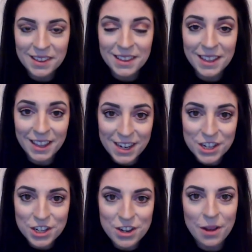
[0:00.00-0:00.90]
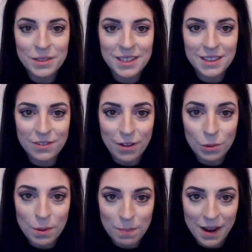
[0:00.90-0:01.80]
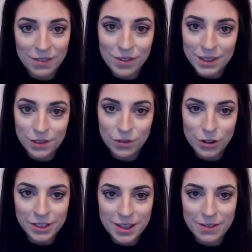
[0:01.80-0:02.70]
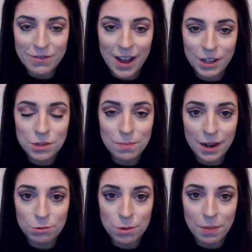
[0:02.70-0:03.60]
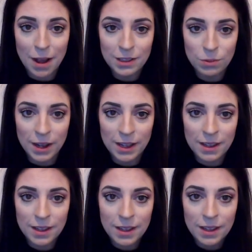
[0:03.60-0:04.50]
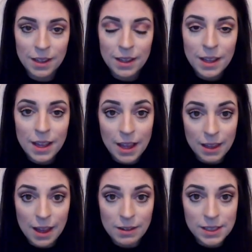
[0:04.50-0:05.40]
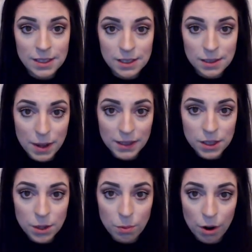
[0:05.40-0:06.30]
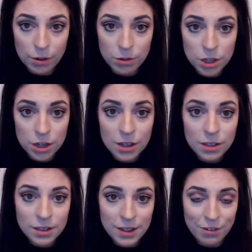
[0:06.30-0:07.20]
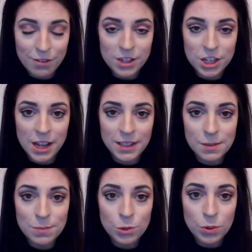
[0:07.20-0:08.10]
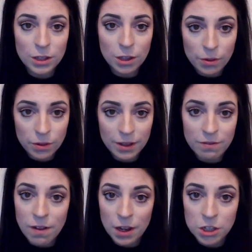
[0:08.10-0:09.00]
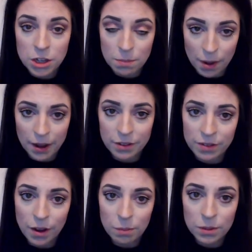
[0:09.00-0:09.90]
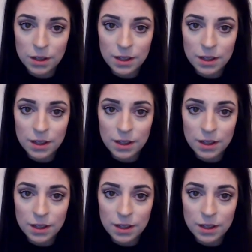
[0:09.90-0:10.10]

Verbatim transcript: The clinician noted the following benefits of using the infection management pathway. It allowed a systematic approach to differentiating between local infection and biofilm.